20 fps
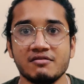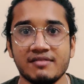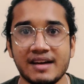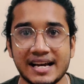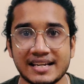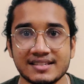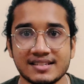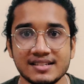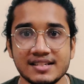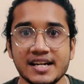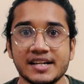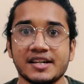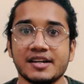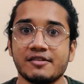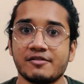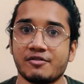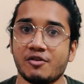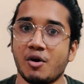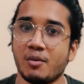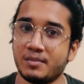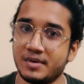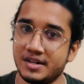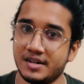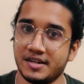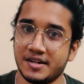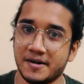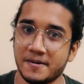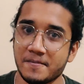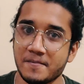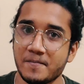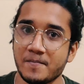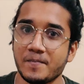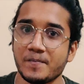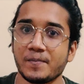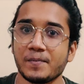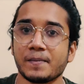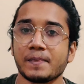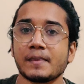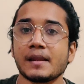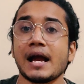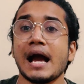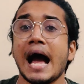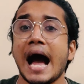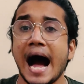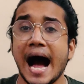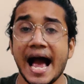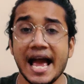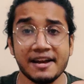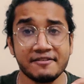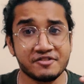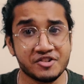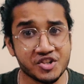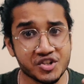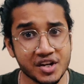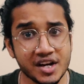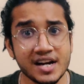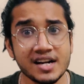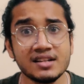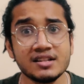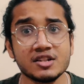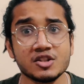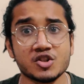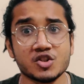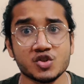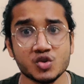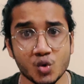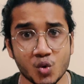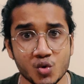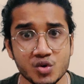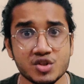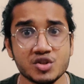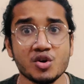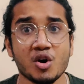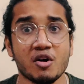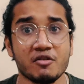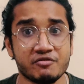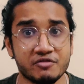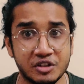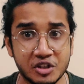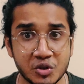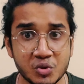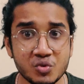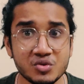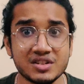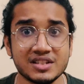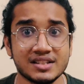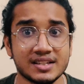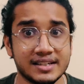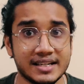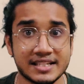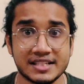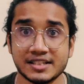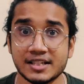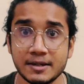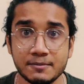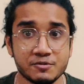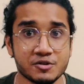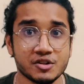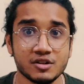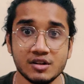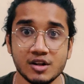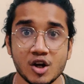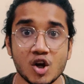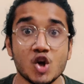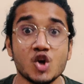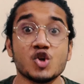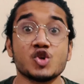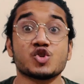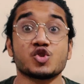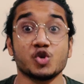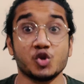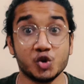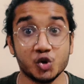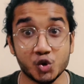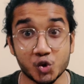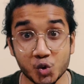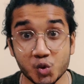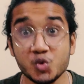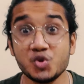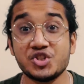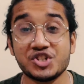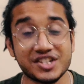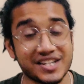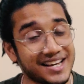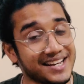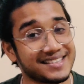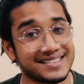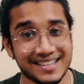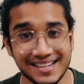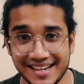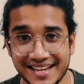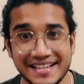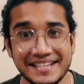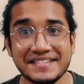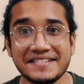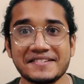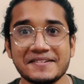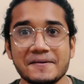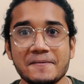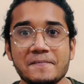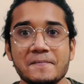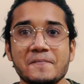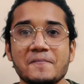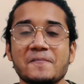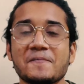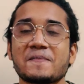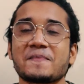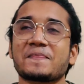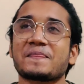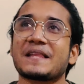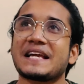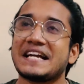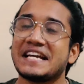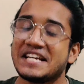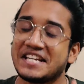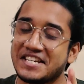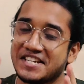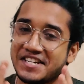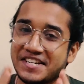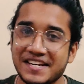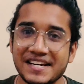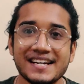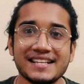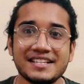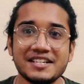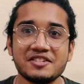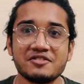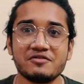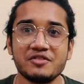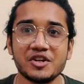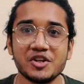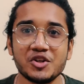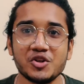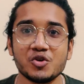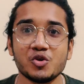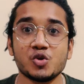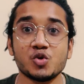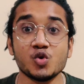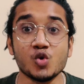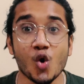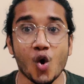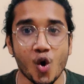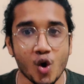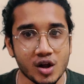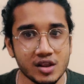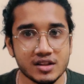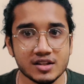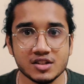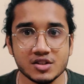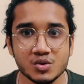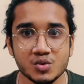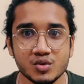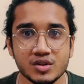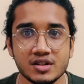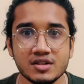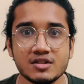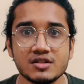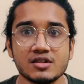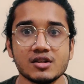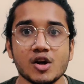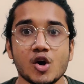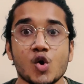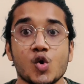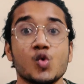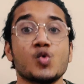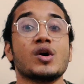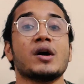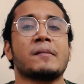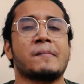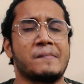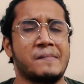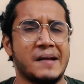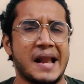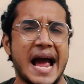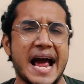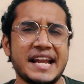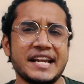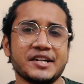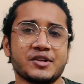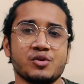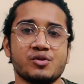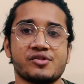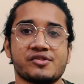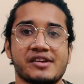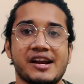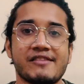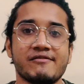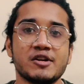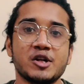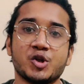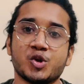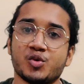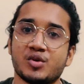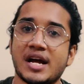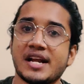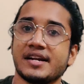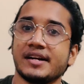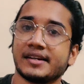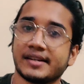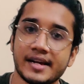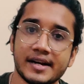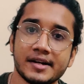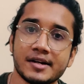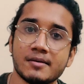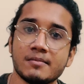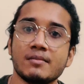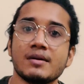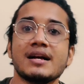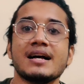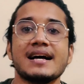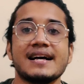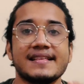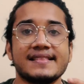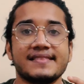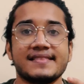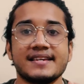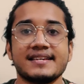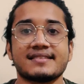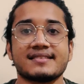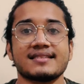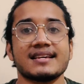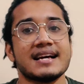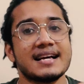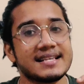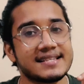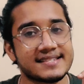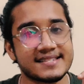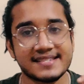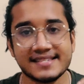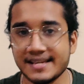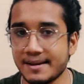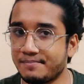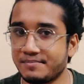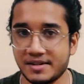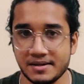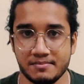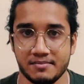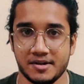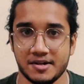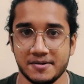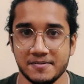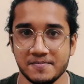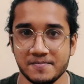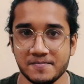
vaccinated from India. I have shared the source of news in the description, so do check the links. Share this video to all the students who are planning to travel to United Kingdom this September.